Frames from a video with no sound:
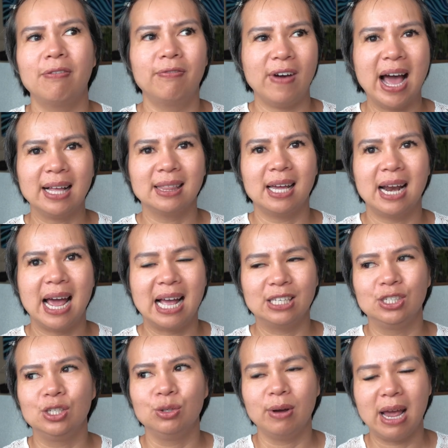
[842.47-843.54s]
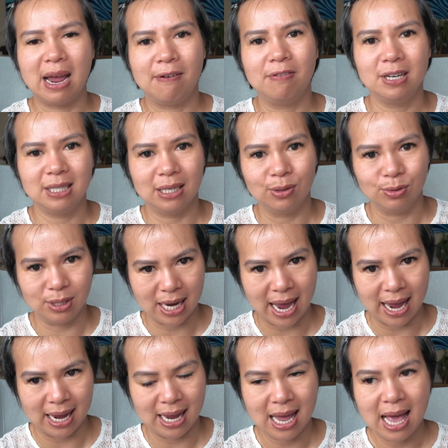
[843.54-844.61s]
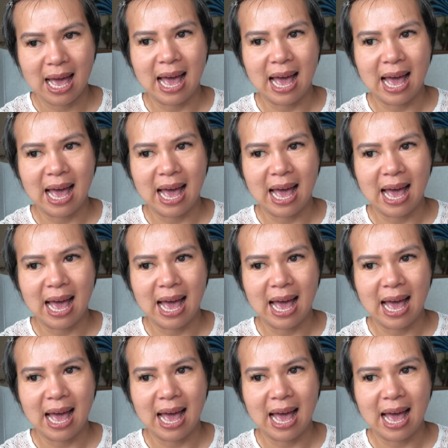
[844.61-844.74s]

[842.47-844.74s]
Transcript: the fact that I had to do it every single day,